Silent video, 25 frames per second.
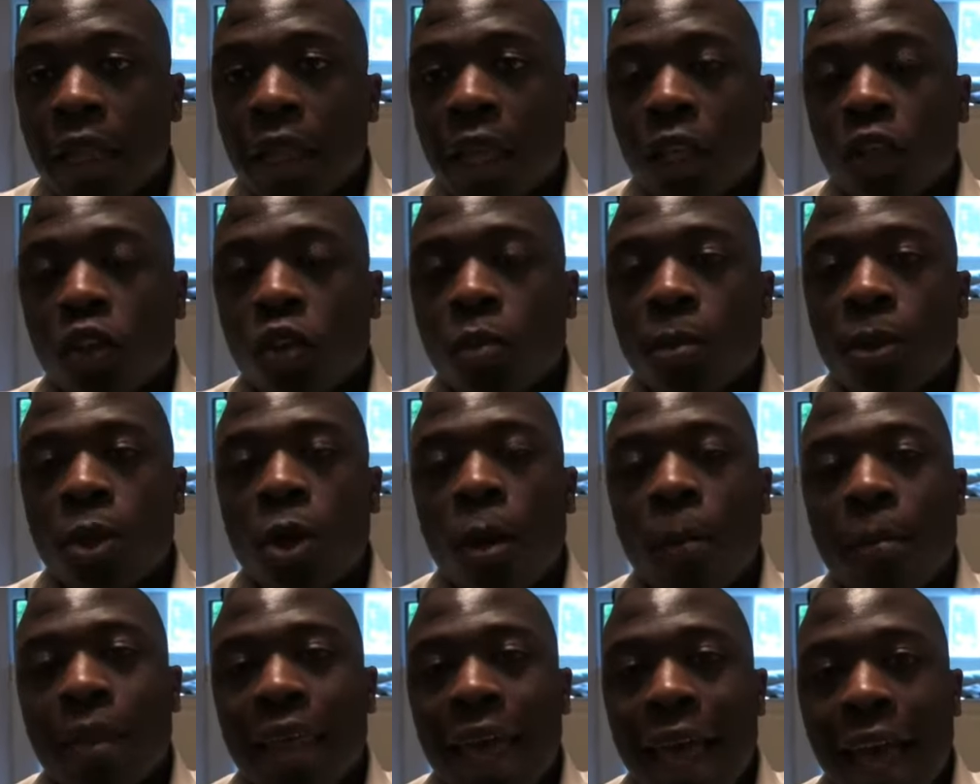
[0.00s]
then you
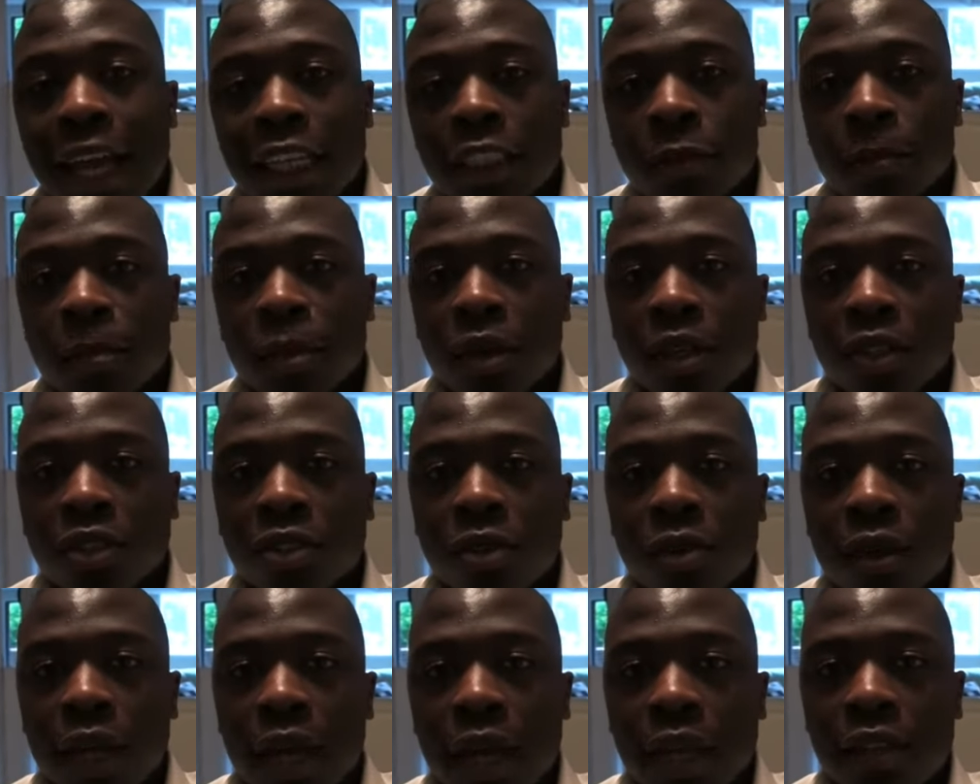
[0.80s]
become the
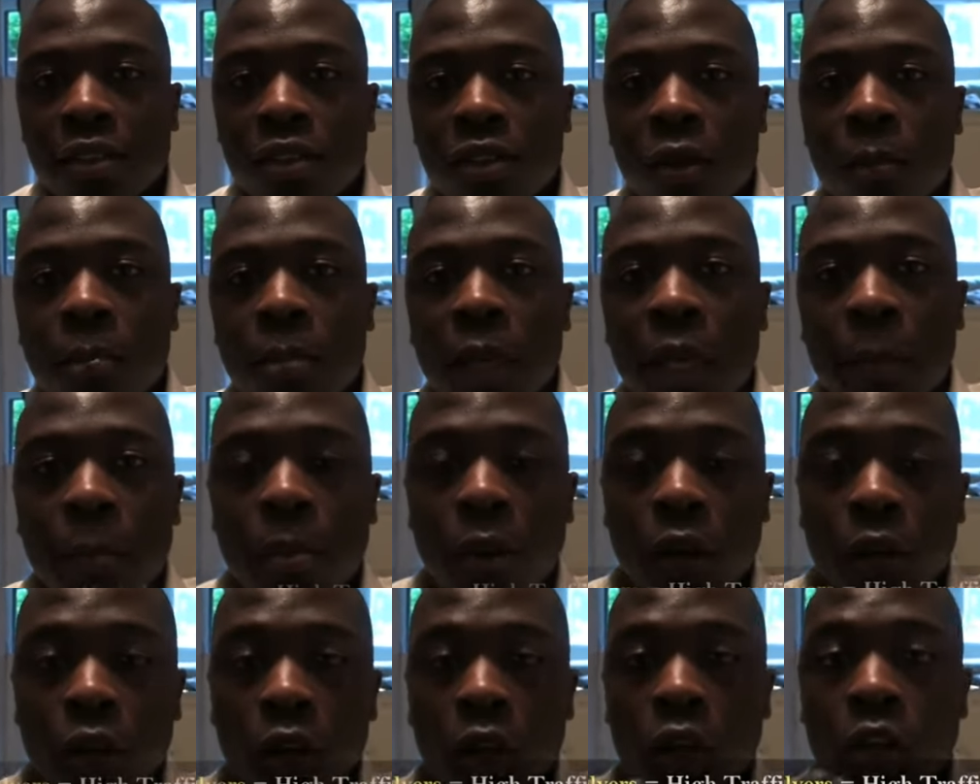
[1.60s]
expert, okay? So
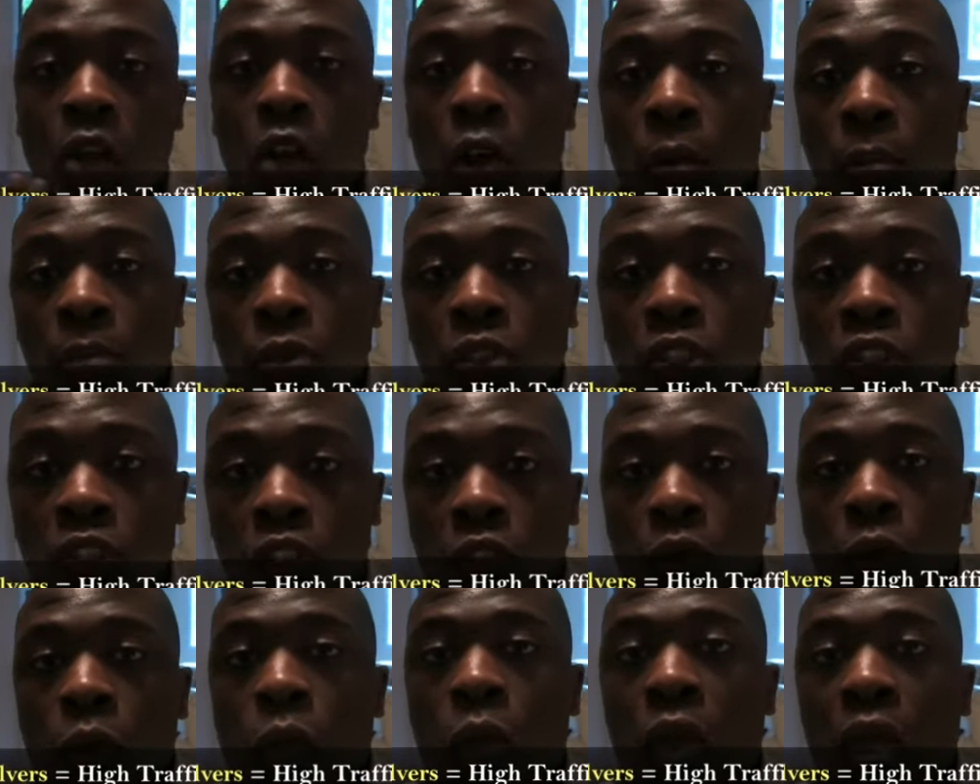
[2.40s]
people are going to come to
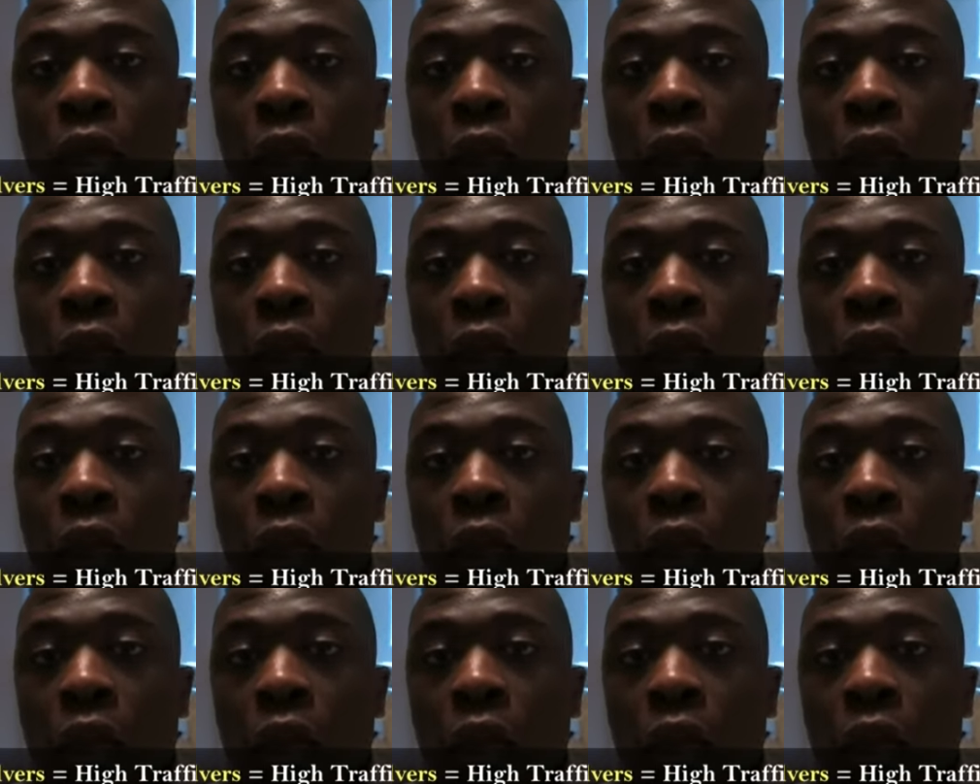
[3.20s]
you,